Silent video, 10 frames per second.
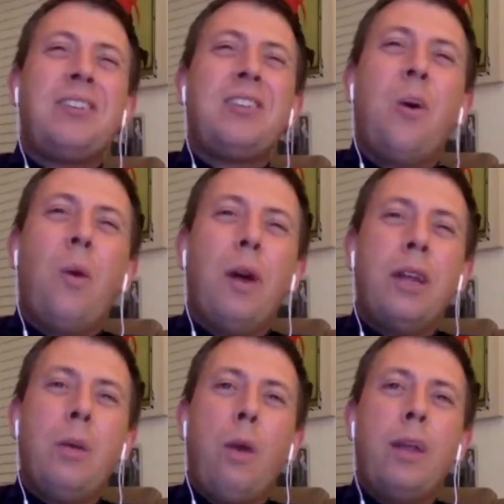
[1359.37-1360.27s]

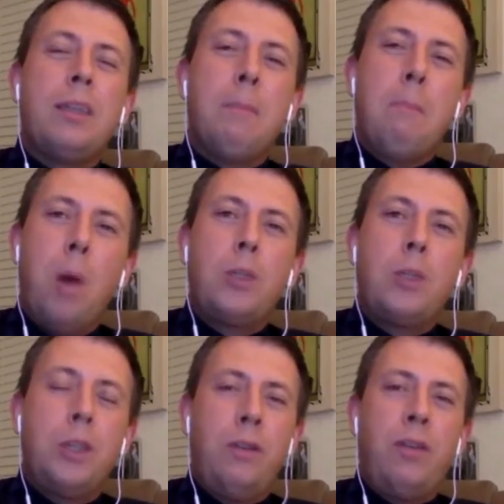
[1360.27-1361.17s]
So, what is the
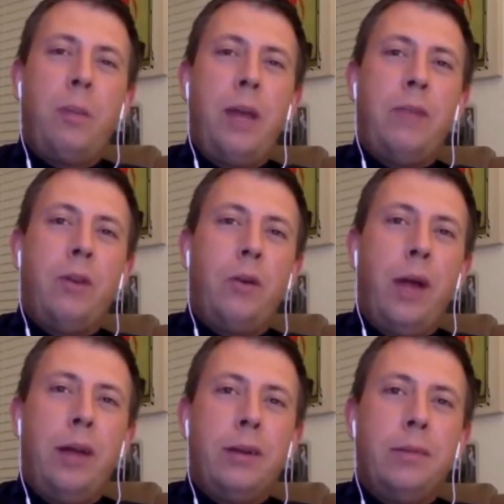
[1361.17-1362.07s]
most you've ever paid for
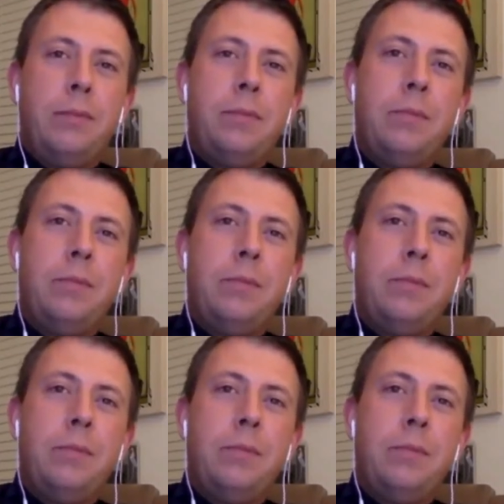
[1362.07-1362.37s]
a round?